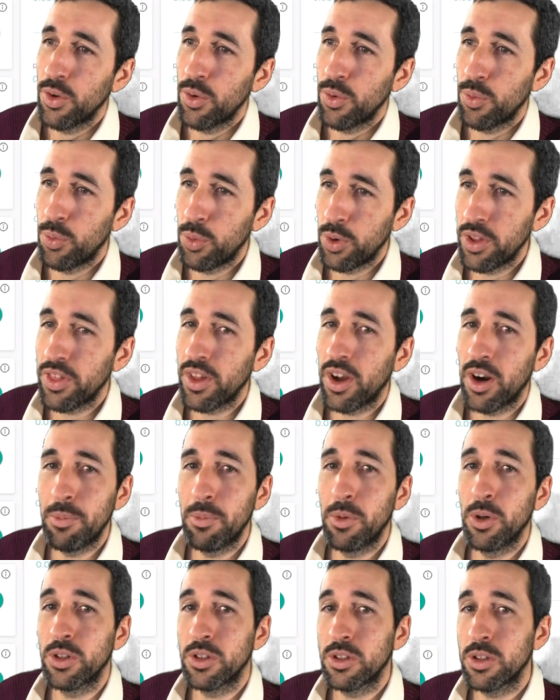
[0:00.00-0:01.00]
with our
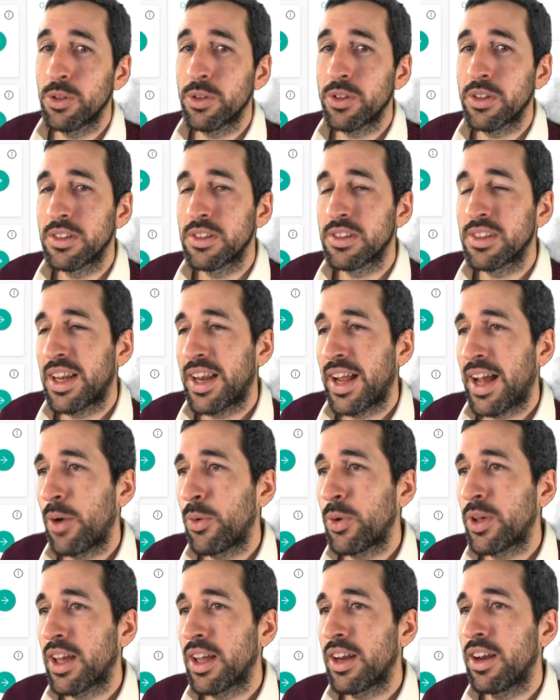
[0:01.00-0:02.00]
MoC tokens and how
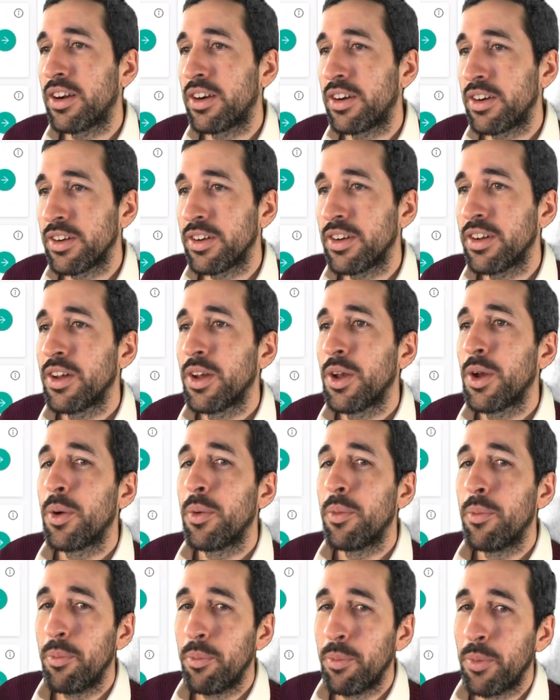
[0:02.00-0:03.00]
we can earn
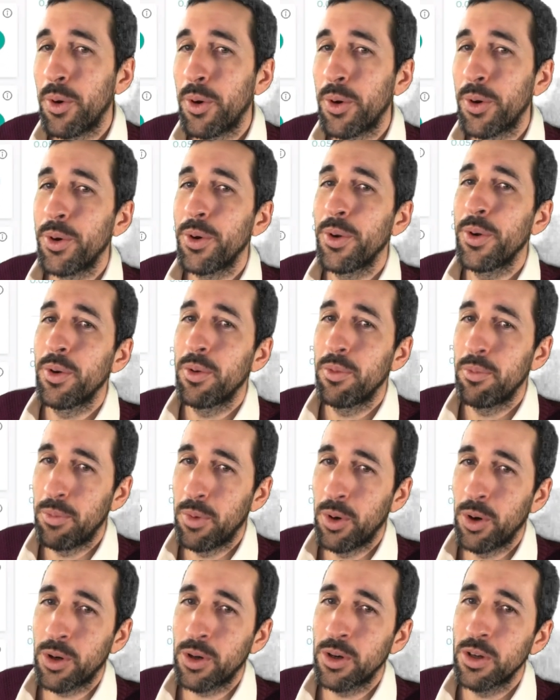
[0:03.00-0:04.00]
more
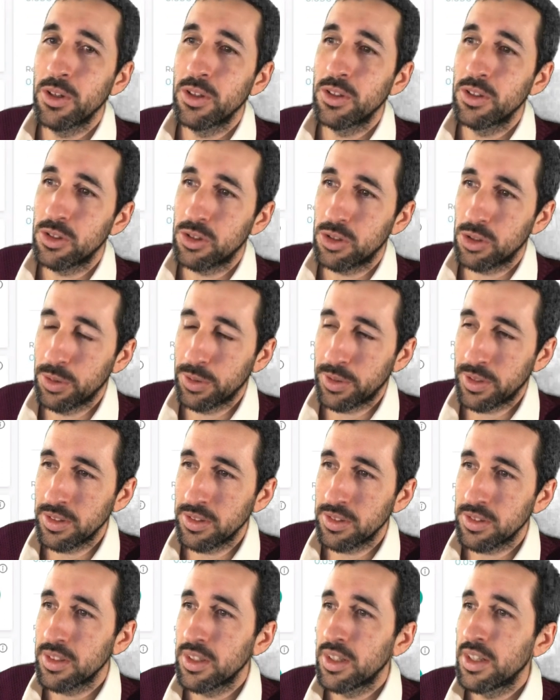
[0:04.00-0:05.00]
MoC
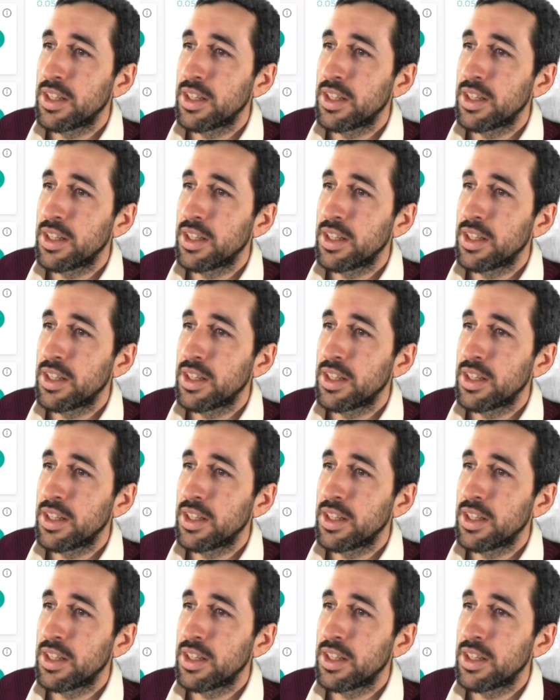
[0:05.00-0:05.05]
tokens.